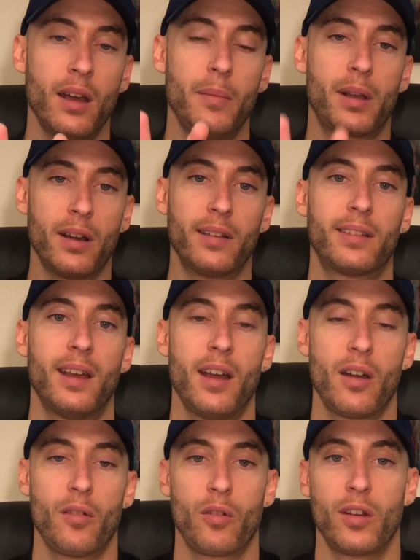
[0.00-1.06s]
Because
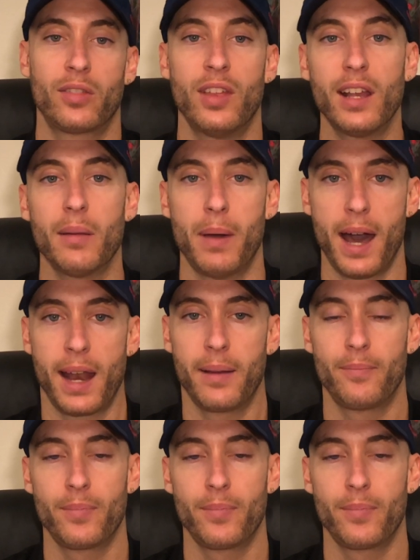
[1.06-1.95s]
think about it,